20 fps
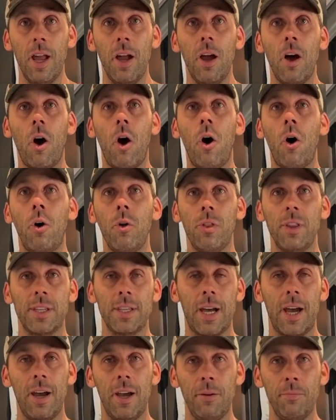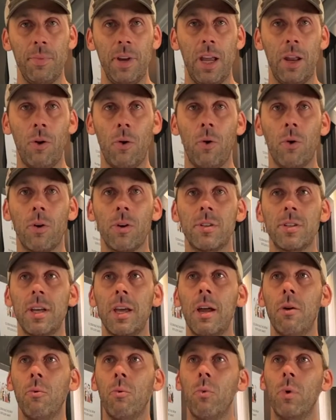all the time in order to
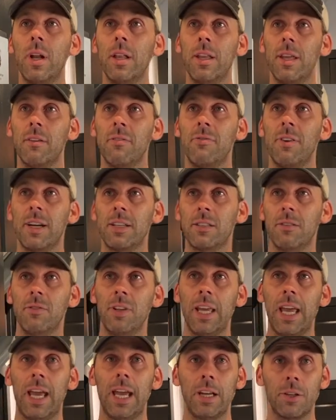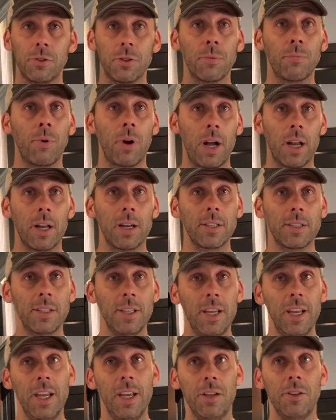really effectively age the product.
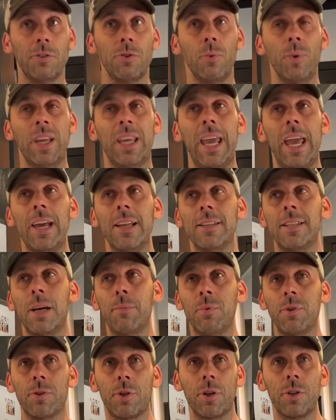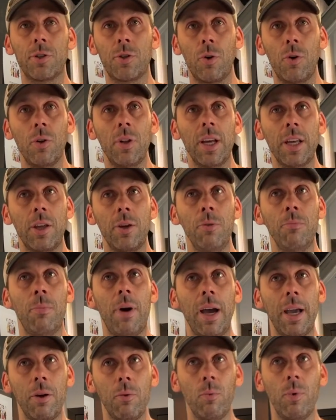So we can't temperature control like you
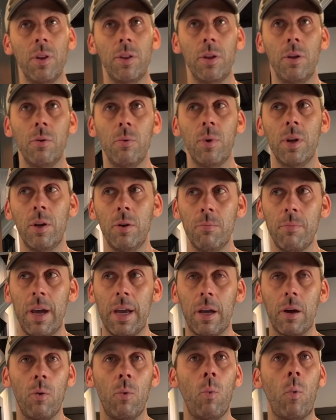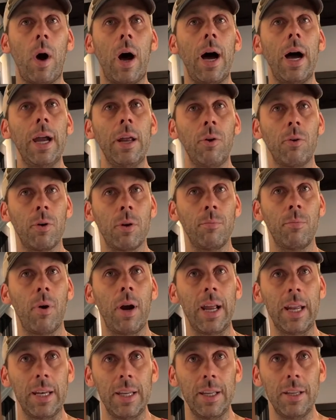might with you when you make a wine or a
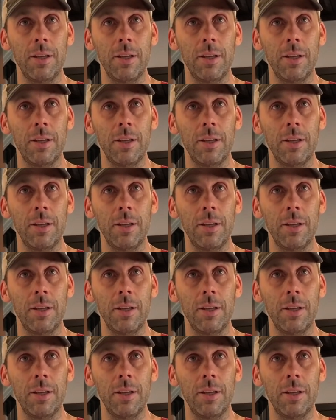brandy.